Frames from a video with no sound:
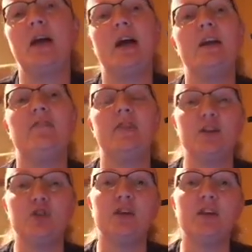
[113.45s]
and
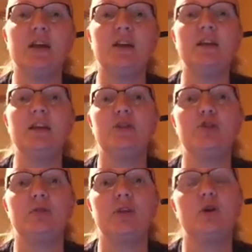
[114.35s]
eventually that knee
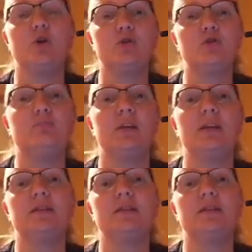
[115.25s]
injury caused me